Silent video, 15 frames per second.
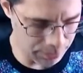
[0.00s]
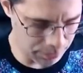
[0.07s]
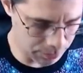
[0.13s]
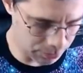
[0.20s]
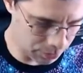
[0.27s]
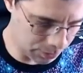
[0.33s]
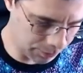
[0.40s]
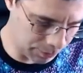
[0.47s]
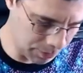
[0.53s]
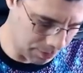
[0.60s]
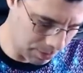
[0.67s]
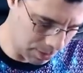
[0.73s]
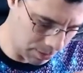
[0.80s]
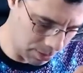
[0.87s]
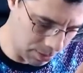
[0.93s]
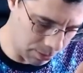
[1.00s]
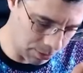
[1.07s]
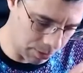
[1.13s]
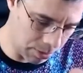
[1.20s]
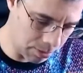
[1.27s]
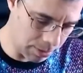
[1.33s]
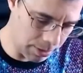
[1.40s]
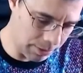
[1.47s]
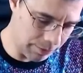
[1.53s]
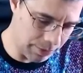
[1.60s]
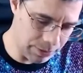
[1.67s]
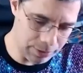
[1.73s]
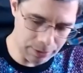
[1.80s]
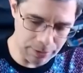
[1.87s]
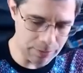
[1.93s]
We'll start from the bottom. Oh, they're all
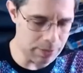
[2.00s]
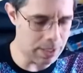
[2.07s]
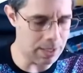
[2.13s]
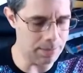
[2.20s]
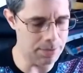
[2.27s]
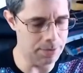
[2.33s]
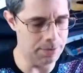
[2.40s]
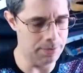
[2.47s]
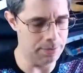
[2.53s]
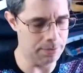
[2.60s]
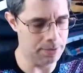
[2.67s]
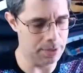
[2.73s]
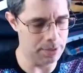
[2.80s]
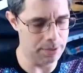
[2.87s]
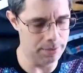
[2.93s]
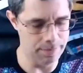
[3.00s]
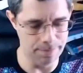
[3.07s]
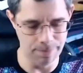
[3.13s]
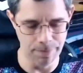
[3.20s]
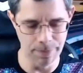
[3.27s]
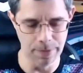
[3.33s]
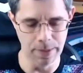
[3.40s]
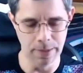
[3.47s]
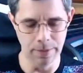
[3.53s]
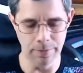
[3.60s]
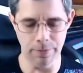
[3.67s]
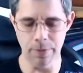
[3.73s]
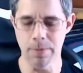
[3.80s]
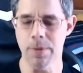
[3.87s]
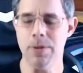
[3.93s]
individually wrapped. Okay.
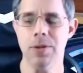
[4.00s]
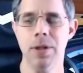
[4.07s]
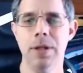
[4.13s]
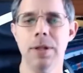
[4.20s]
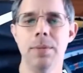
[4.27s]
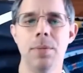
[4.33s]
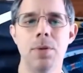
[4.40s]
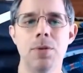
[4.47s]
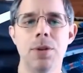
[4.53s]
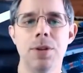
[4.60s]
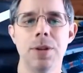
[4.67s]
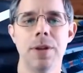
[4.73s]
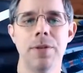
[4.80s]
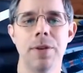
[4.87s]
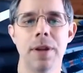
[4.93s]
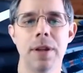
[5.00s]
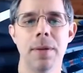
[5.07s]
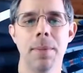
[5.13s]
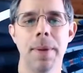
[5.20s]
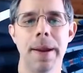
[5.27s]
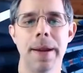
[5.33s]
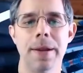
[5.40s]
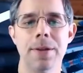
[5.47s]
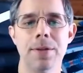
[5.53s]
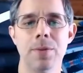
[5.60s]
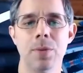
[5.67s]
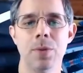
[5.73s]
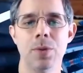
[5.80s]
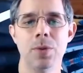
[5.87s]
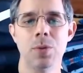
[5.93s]
Very much like the mochis I've had in the
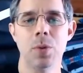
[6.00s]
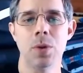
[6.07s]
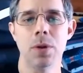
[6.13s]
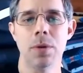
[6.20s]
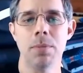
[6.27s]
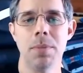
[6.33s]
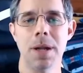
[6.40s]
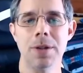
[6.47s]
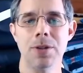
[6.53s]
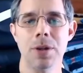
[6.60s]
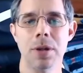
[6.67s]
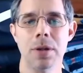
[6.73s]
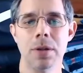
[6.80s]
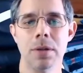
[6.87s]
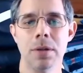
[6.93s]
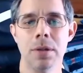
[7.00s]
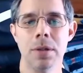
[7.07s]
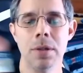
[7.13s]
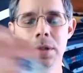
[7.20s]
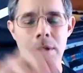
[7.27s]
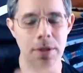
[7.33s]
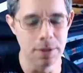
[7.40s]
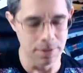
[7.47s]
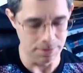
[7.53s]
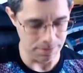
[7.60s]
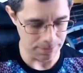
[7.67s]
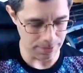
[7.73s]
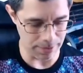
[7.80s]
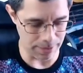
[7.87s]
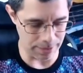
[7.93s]
past, which were matcha.
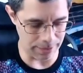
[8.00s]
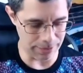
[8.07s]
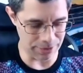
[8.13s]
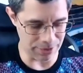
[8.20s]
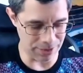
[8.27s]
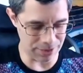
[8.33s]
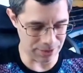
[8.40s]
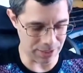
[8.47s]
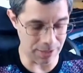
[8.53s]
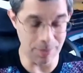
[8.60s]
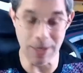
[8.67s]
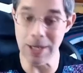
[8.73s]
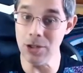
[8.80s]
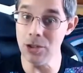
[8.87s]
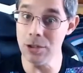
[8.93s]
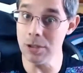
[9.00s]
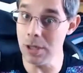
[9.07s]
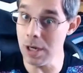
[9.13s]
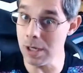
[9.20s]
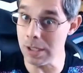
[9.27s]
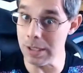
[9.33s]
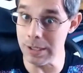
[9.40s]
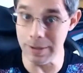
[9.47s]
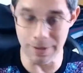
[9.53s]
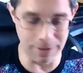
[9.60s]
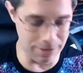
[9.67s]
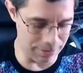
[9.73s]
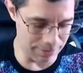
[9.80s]
at least this time, it's chocolate.